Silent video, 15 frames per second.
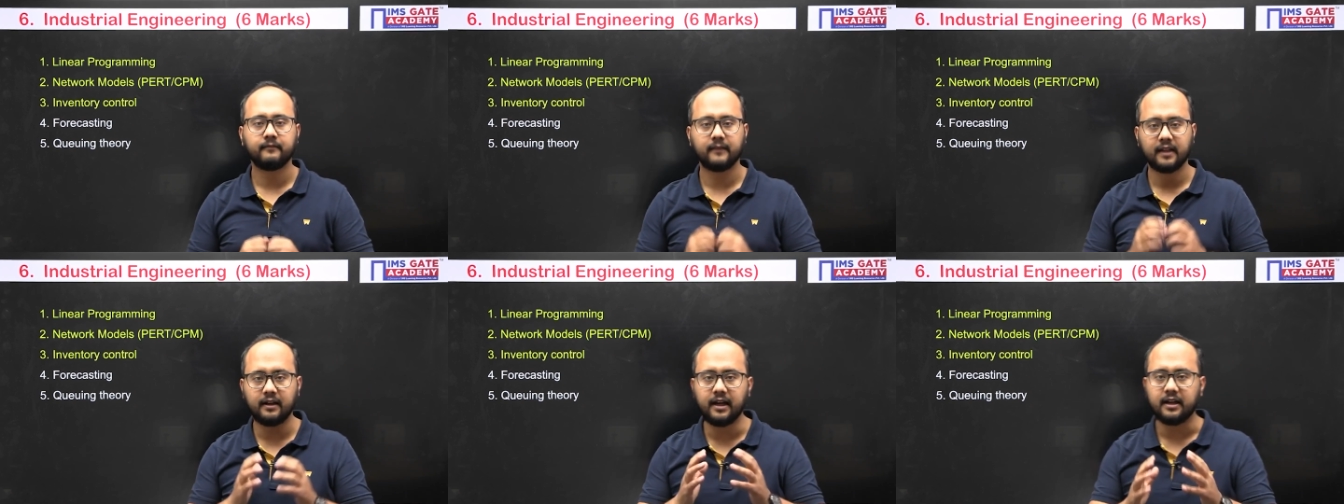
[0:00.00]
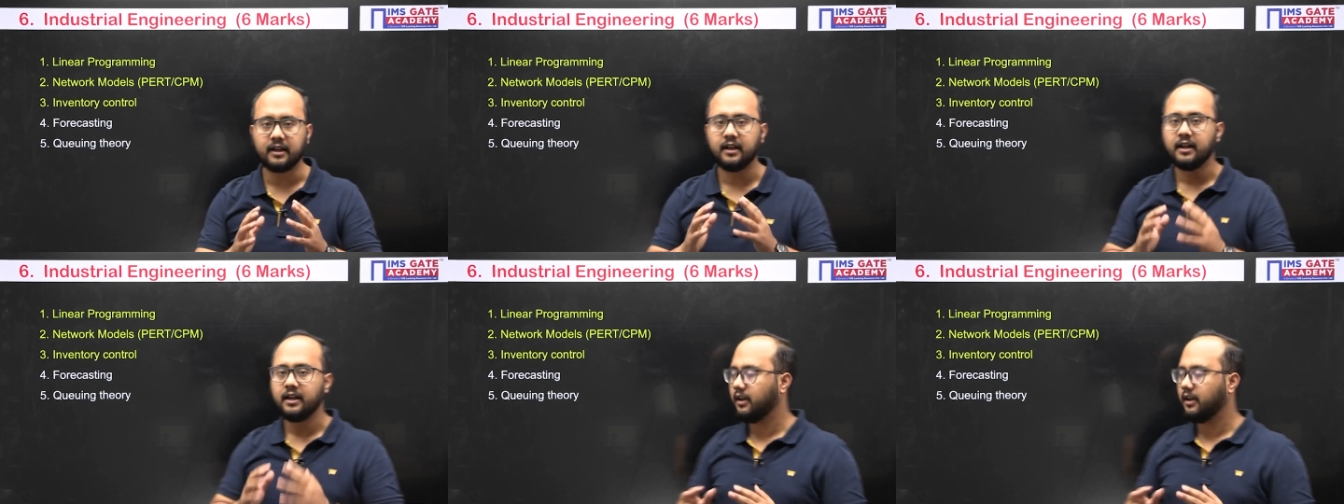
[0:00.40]
Right.
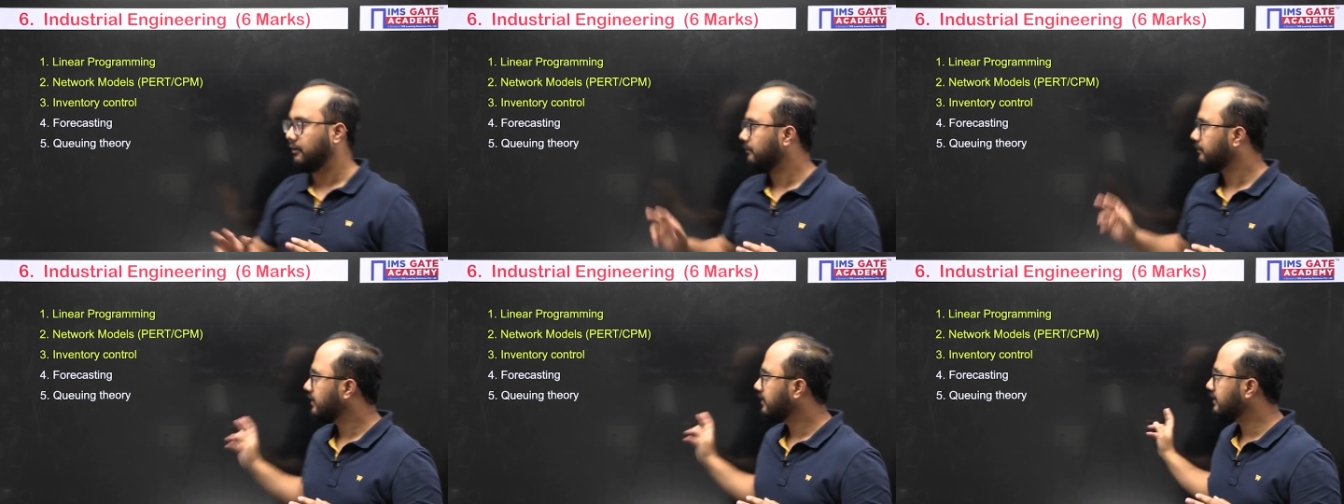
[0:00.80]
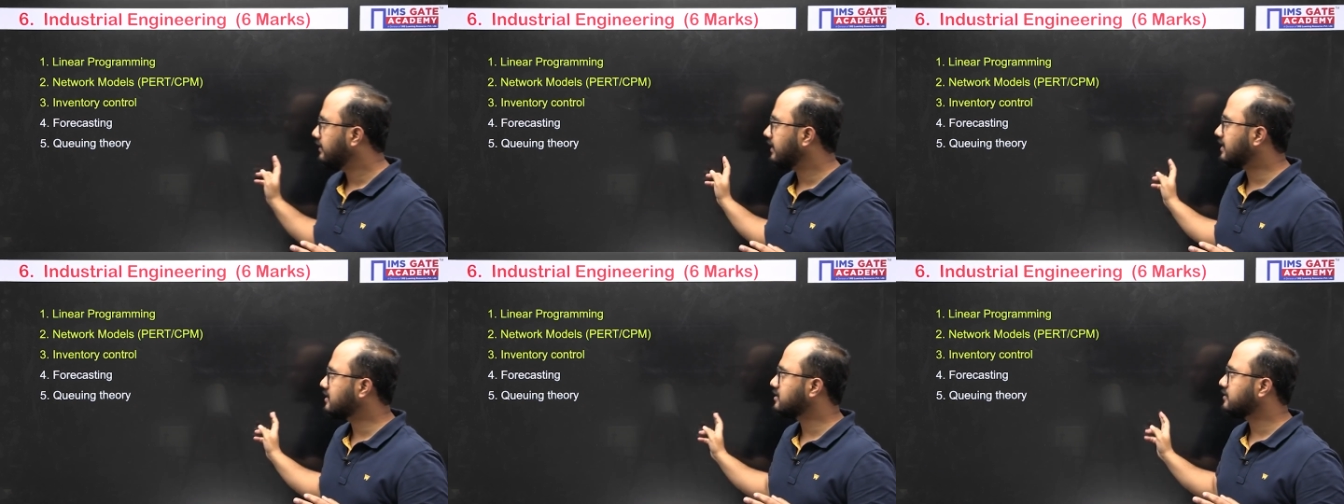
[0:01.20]
Now,
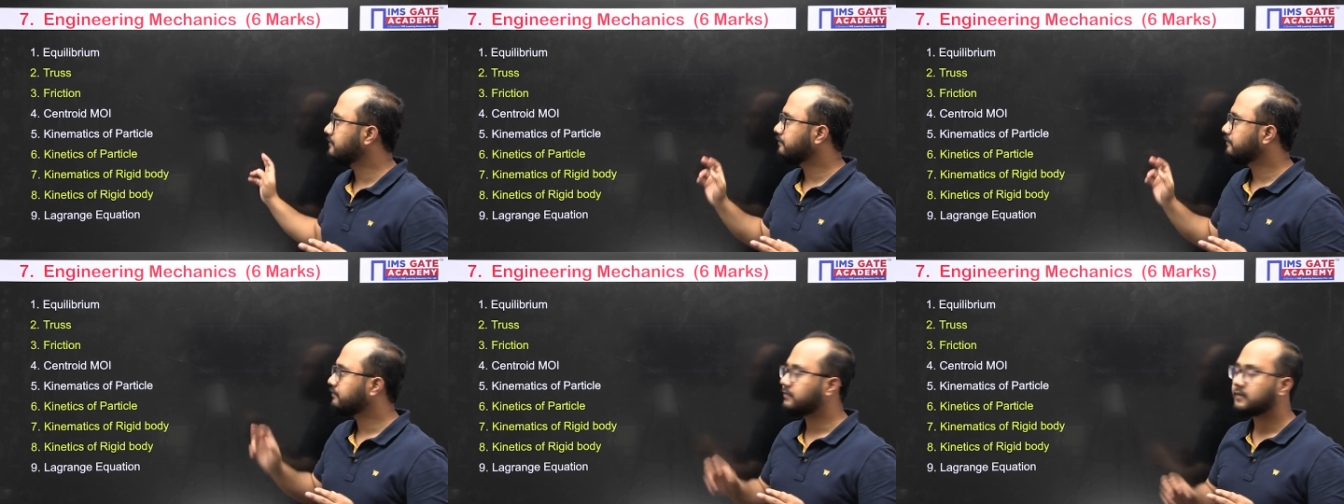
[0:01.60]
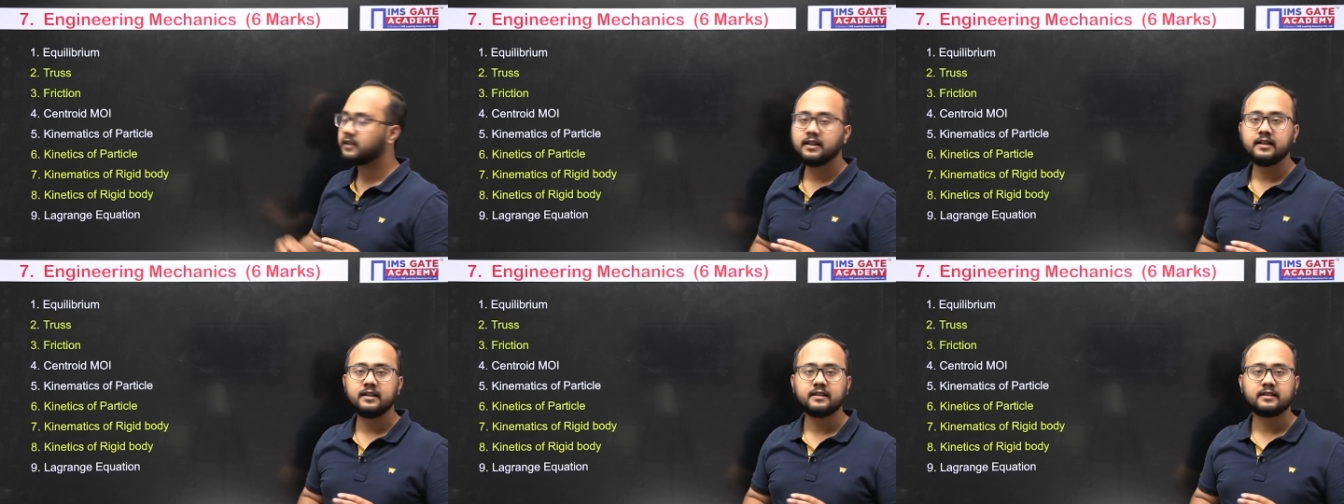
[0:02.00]
next,
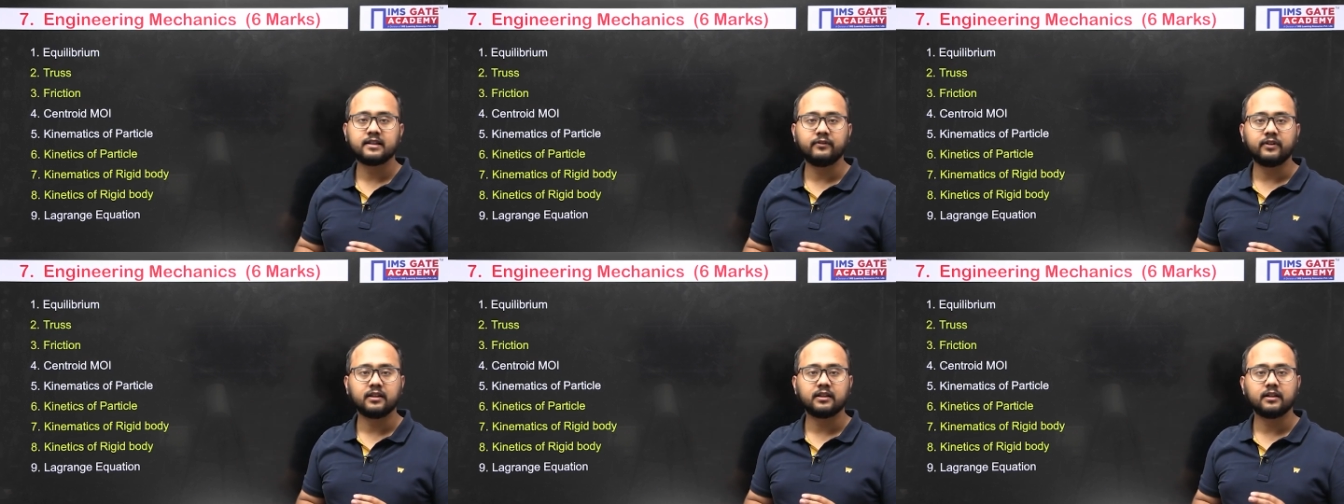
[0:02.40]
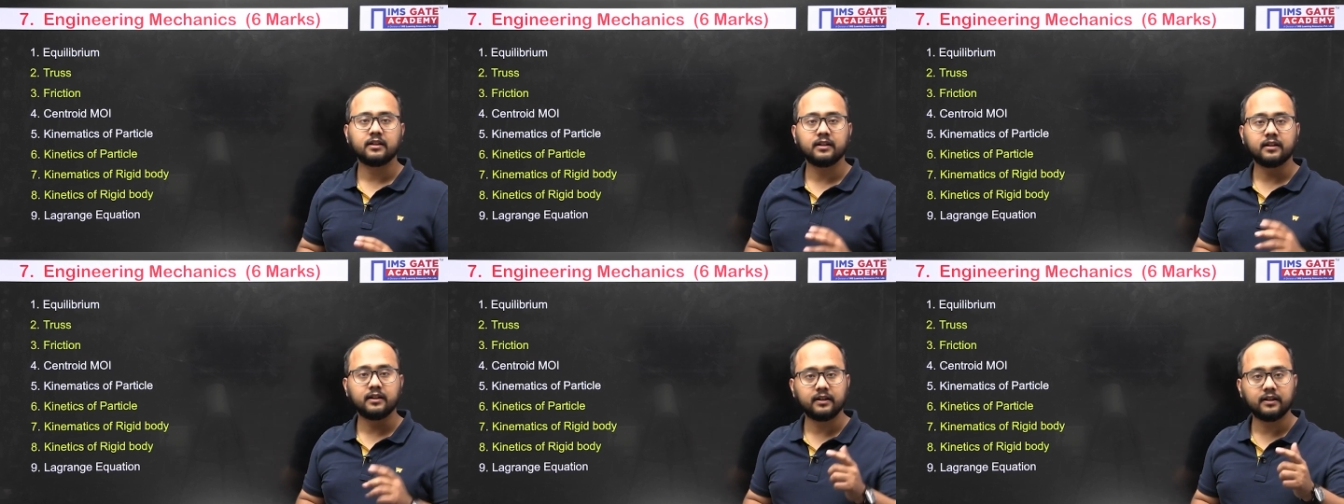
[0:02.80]
seventh,
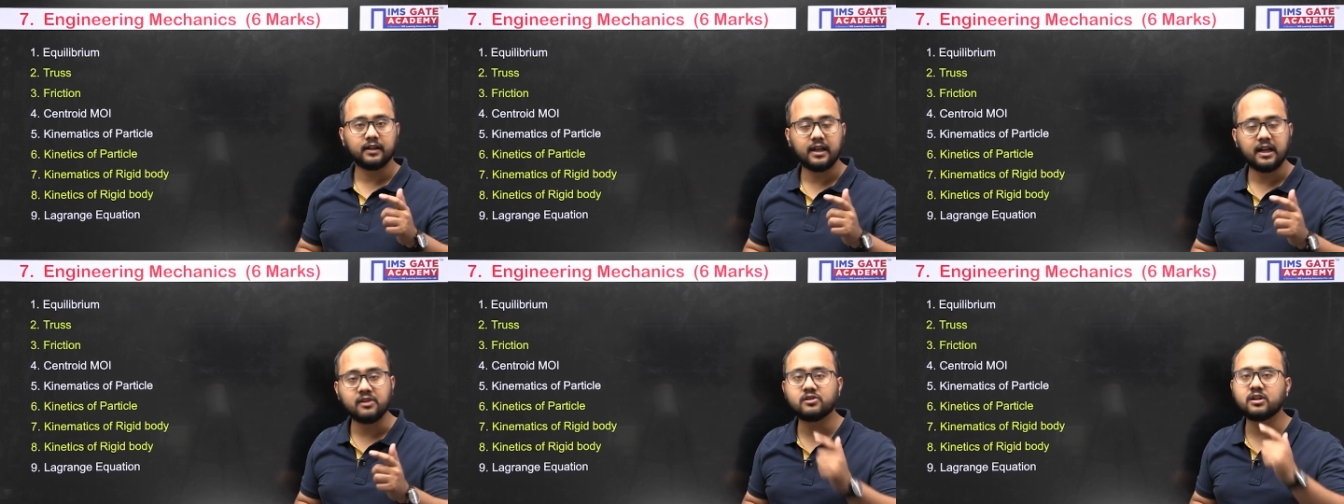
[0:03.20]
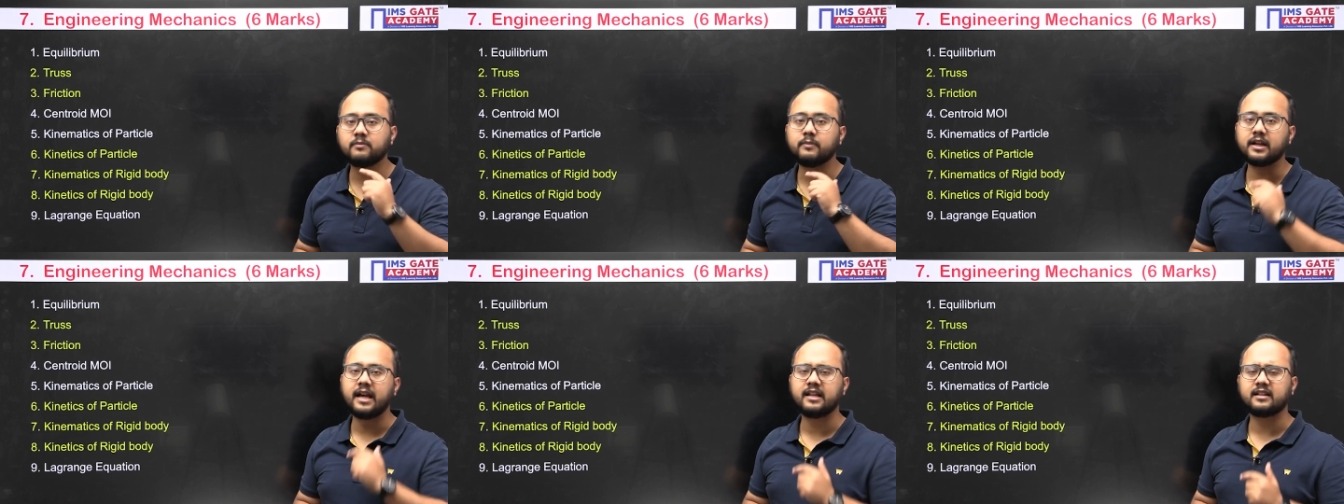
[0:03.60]
engineering mechanics.